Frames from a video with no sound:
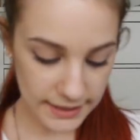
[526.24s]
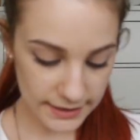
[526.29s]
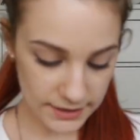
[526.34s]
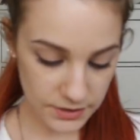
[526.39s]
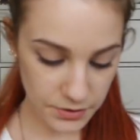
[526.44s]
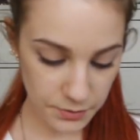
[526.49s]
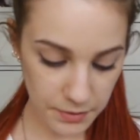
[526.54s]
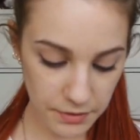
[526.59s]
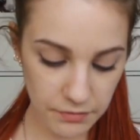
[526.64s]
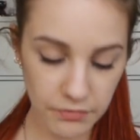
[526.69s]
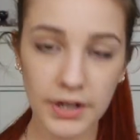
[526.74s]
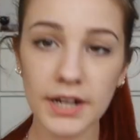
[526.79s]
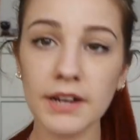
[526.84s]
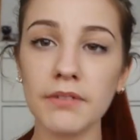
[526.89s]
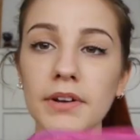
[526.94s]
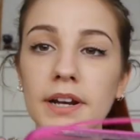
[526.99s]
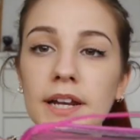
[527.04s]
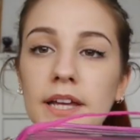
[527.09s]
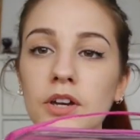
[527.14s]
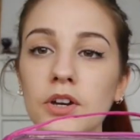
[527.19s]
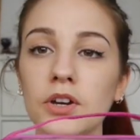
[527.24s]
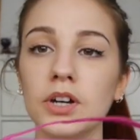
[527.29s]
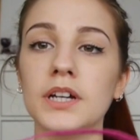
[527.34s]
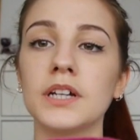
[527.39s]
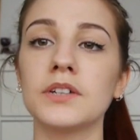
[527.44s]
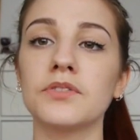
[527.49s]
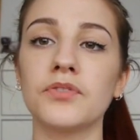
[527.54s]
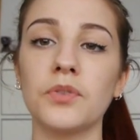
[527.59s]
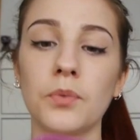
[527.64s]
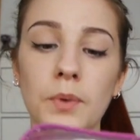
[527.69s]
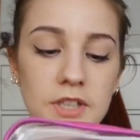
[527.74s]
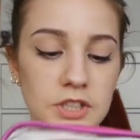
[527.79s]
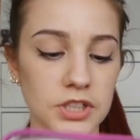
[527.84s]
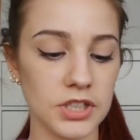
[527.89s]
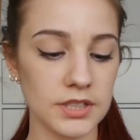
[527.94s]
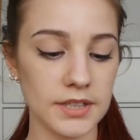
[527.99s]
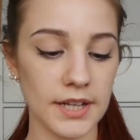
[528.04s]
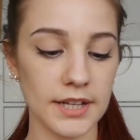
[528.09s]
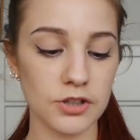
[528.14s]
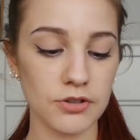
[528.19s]
think this would be really, really good for when
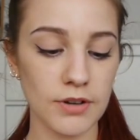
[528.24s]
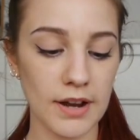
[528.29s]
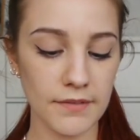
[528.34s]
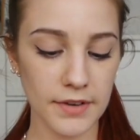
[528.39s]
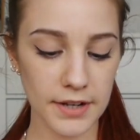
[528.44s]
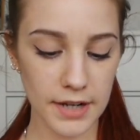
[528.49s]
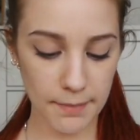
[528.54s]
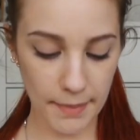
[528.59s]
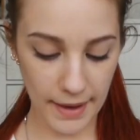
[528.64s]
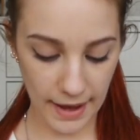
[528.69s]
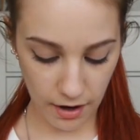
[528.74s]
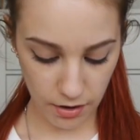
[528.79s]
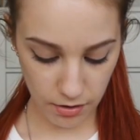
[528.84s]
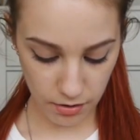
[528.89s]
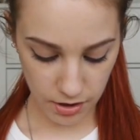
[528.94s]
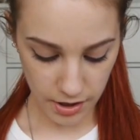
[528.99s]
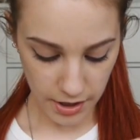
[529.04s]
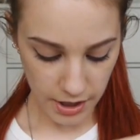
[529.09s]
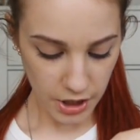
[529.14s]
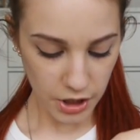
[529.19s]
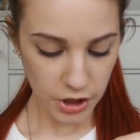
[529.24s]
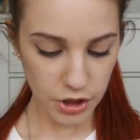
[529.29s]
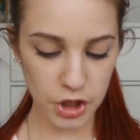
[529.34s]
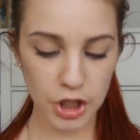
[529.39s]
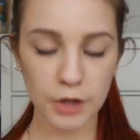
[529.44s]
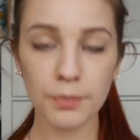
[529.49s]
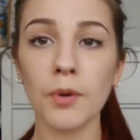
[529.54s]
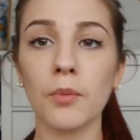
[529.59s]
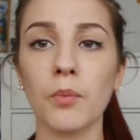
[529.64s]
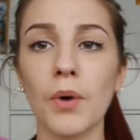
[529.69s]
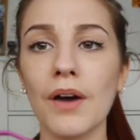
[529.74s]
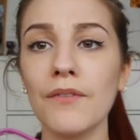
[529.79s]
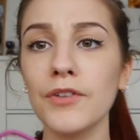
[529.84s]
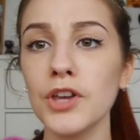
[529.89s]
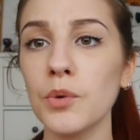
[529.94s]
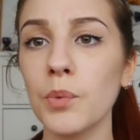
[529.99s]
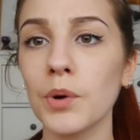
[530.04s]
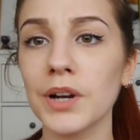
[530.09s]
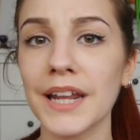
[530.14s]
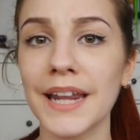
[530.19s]
she's like traveling about. You can put whatever
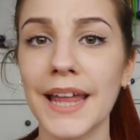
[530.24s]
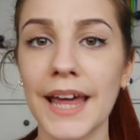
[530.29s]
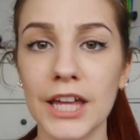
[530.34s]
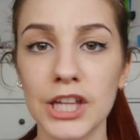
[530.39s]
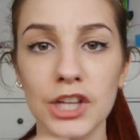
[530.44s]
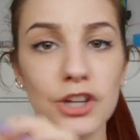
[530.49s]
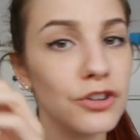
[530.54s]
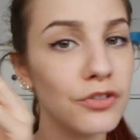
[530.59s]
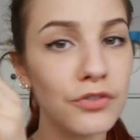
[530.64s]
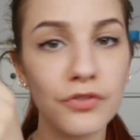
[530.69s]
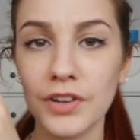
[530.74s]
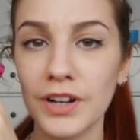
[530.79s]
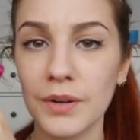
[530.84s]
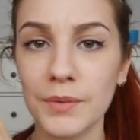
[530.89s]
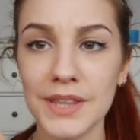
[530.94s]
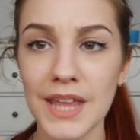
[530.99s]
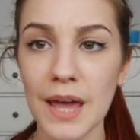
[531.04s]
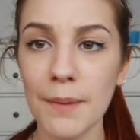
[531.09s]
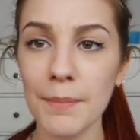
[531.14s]
you want in here. You could fill it with